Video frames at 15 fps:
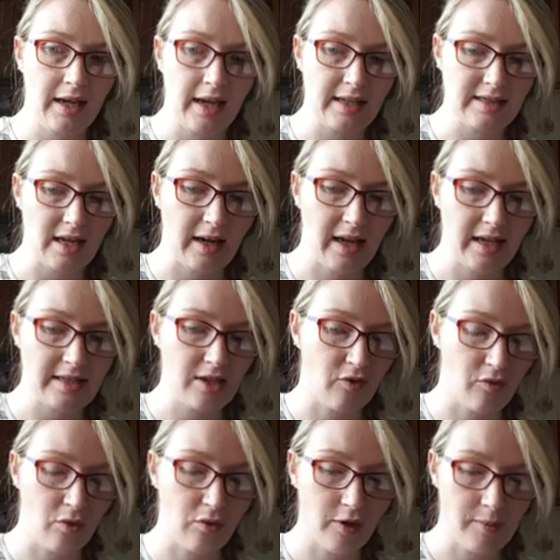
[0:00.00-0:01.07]
it's a case of
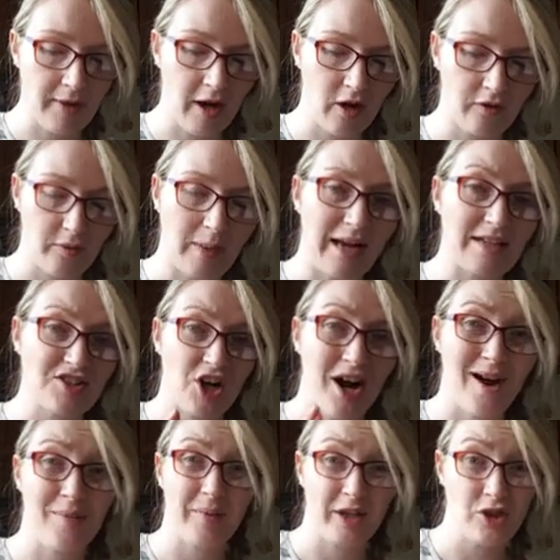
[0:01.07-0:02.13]
ripping off the plaster
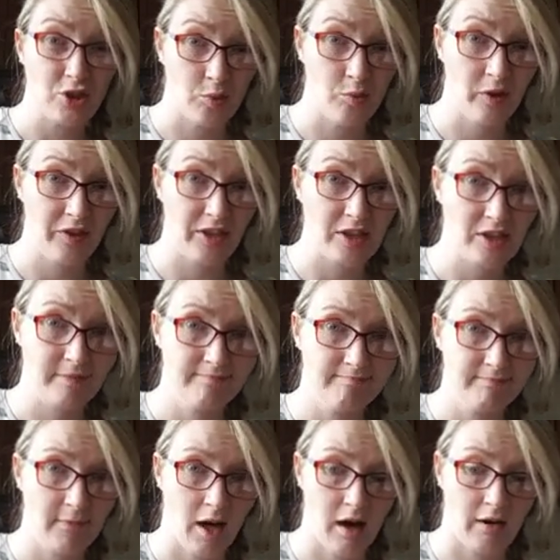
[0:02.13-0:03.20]
and being done with it.
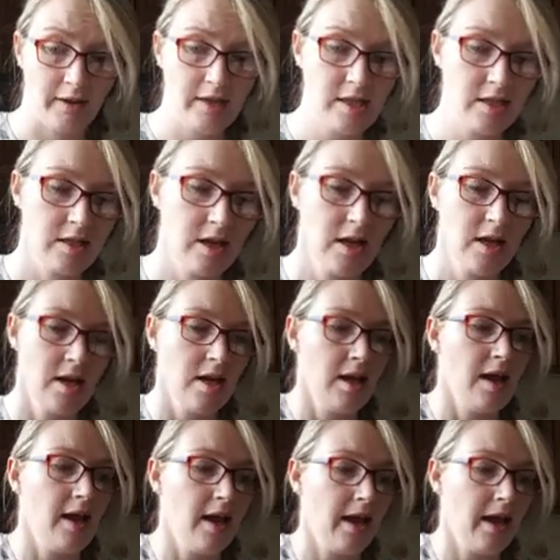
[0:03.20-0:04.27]
All right.
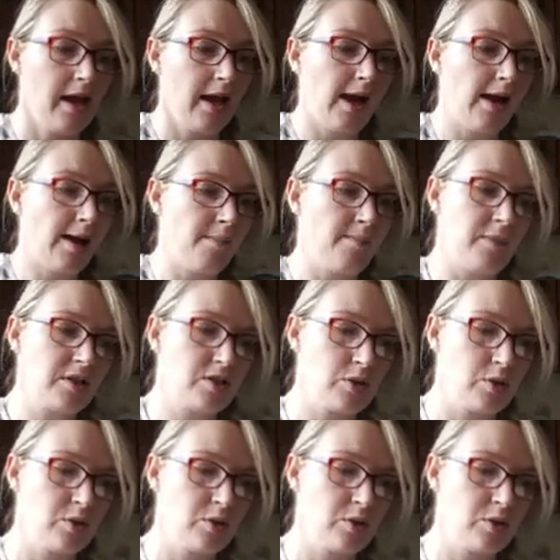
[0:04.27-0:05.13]
So